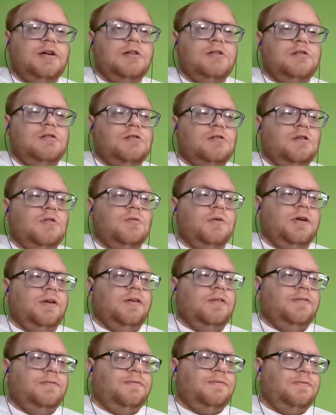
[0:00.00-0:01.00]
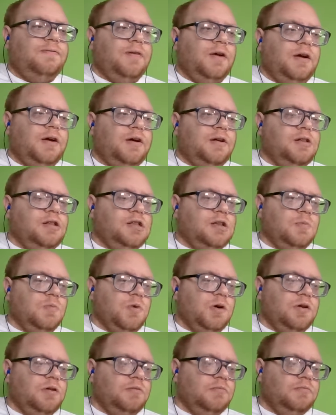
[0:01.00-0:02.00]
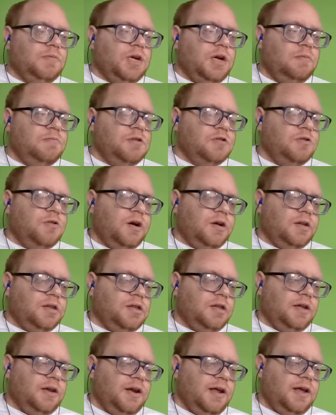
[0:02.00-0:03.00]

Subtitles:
So if someone comes across it